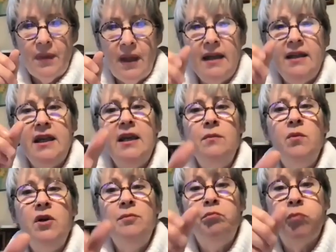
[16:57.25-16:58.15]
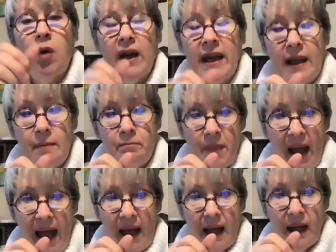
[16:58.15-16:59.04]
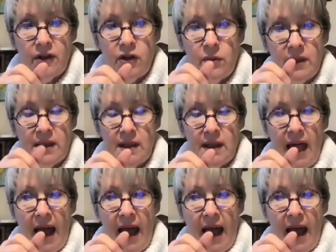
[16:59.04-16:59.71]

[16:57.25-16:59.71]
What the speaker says: And he would bring it back to his